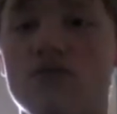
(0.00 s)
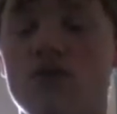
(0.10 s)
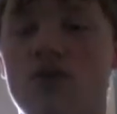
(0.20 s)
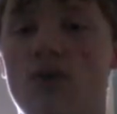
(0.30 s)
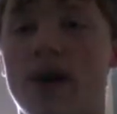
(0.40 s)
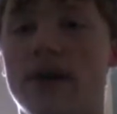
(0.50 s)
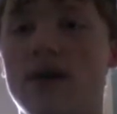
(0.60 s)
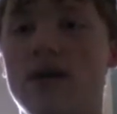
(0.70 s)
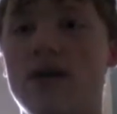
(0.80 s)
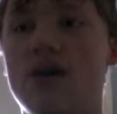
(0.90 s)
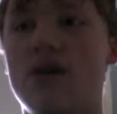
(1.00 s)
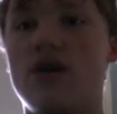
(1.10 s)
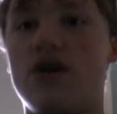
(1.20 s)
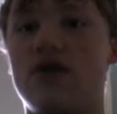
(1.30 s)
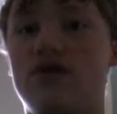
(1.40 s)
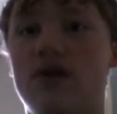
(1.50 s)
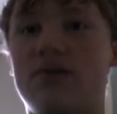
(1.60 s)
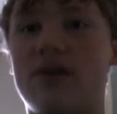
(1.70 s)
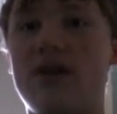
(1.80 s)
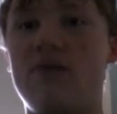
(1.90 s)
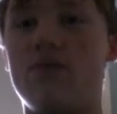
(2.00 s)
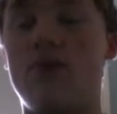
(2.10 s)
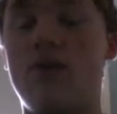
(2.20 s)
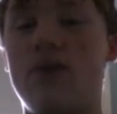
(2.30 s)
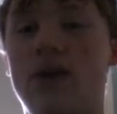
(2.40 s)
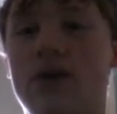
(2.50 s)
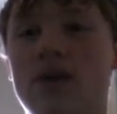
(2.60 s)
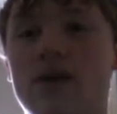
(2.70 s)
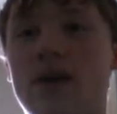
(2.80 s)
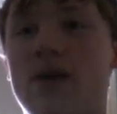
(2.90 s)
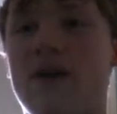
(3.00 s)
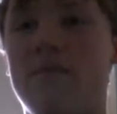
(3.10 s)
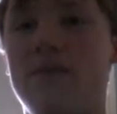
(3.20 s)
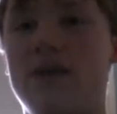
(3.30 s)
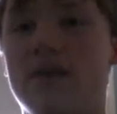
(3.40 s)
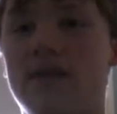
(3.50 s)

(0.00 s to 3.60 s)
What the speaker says: Roy. So to get Roy, you gotta complete